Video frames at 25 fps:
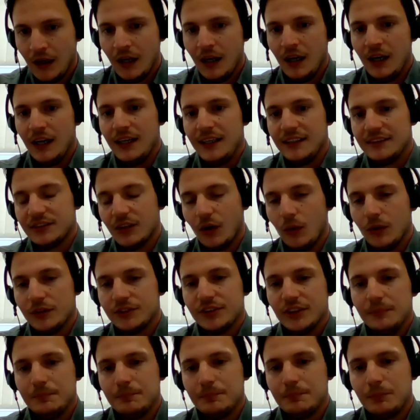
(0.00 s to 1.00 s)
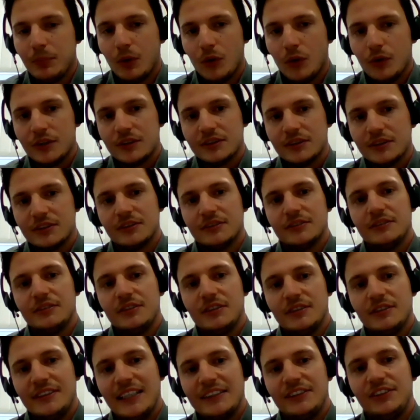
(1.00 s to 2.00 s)
it's also important
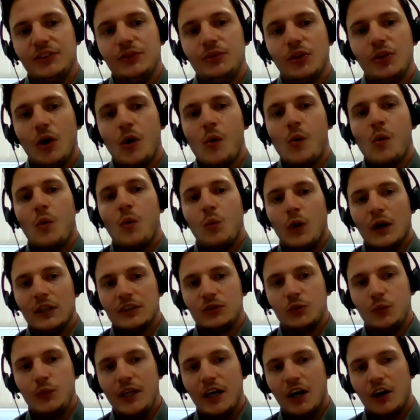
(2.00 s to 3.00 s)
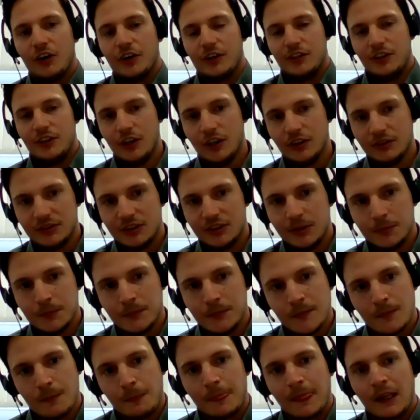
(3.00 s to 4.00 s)
that you know what we are not.
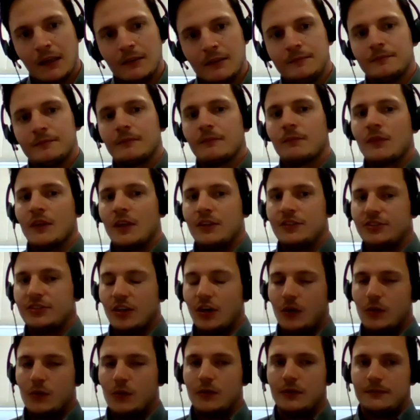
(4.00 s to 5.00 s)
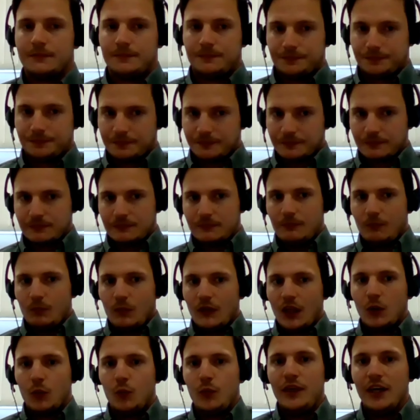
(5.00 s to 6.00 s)
So
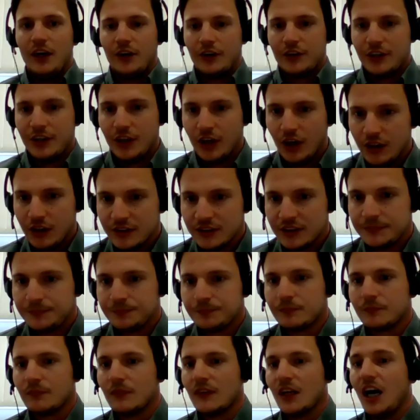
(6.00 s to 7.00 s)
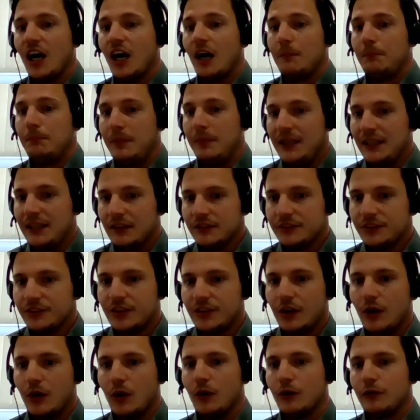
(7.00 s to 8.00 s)
we are not a builder
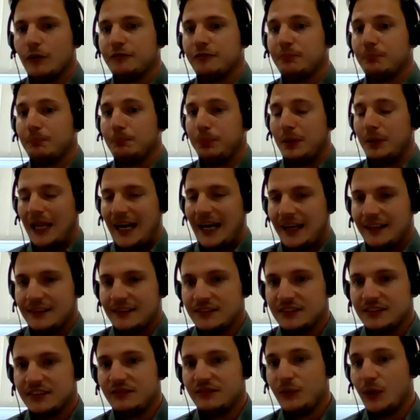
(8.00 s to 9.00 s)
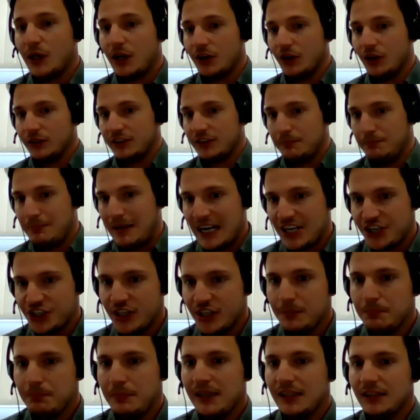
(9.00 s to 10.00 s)
of plants. We are not a
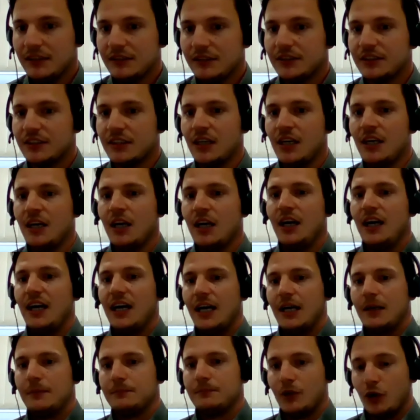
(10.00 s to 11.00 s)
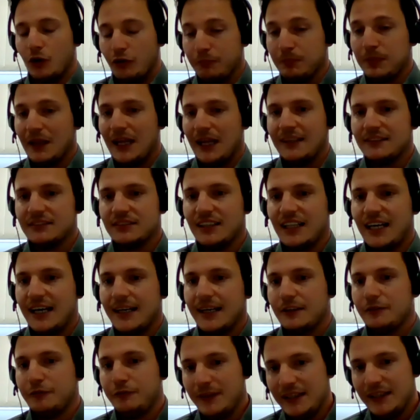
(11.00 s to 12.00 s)
machine builder of plants
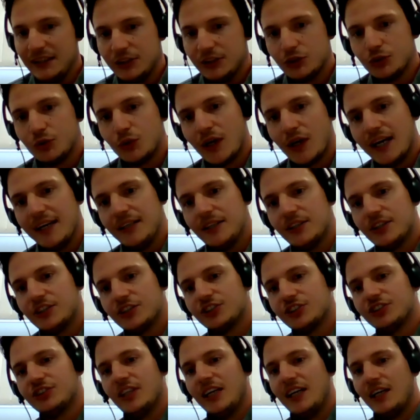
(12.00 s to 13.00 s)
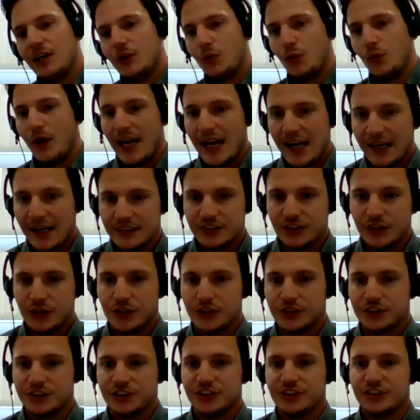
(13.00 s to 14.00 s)
like filter dryers,
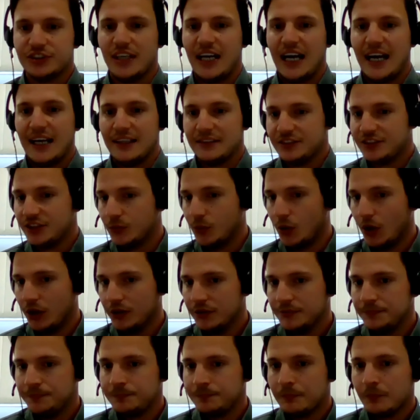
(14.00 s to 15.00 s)
reactors, and so on.